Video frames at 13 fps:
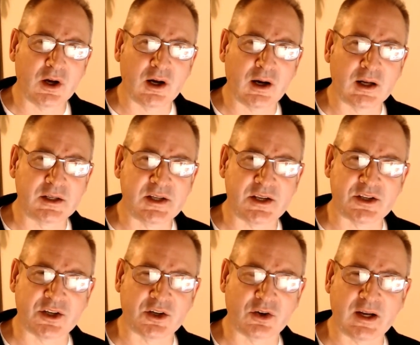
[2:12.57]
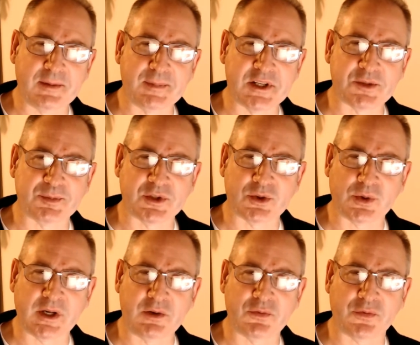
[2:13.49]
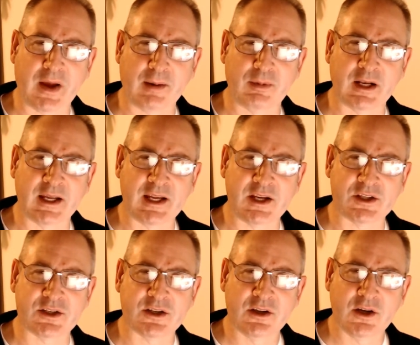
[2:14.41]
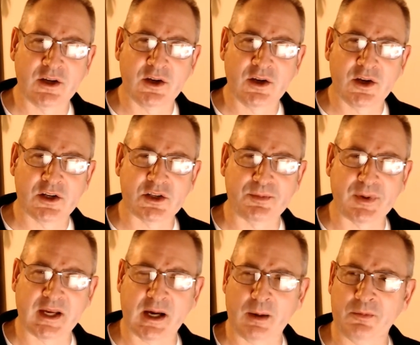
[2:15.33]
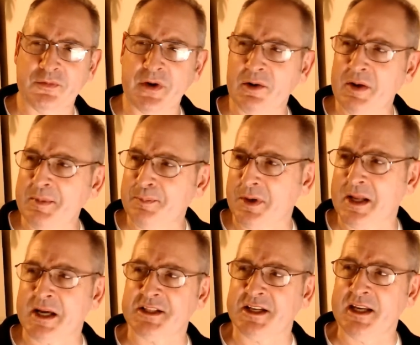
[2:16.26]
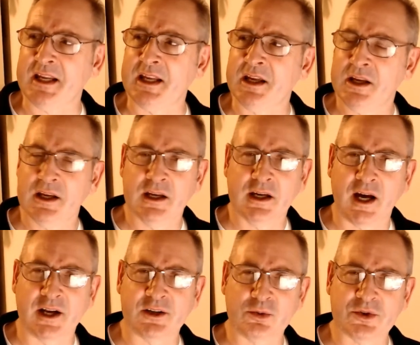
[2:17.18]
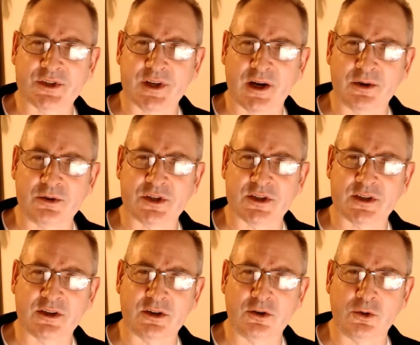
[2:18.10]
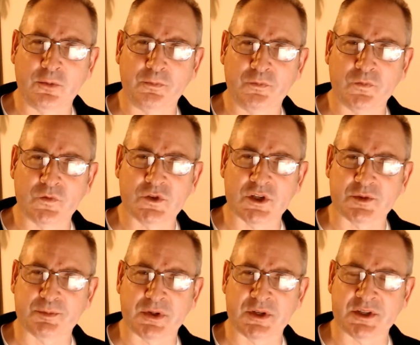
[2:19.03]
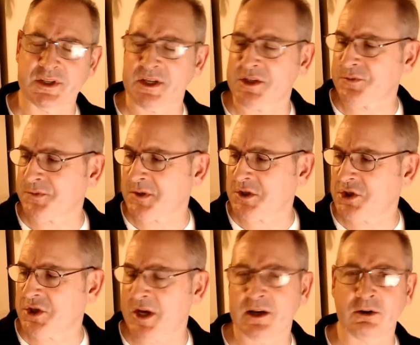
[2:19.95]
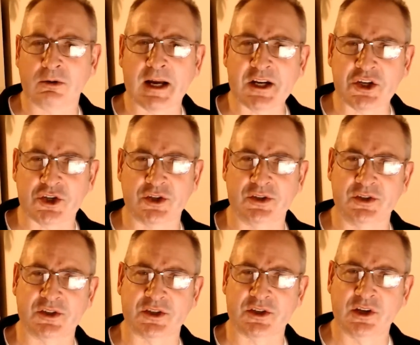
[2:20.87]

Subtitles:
disagreements between families to become very bloody, and also to just persist for generations,